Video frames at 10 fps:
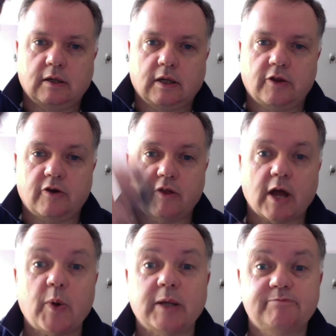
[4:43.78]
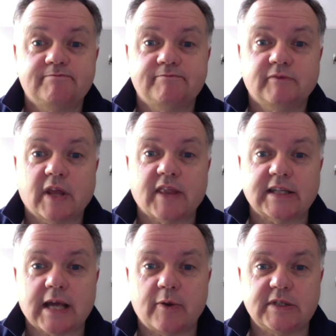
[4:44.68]
and throw that one. And
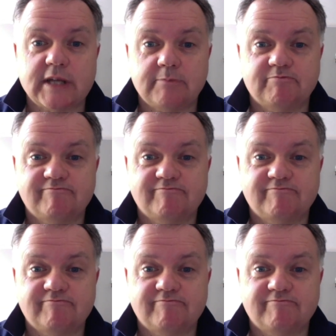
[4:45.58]
that's how it's done.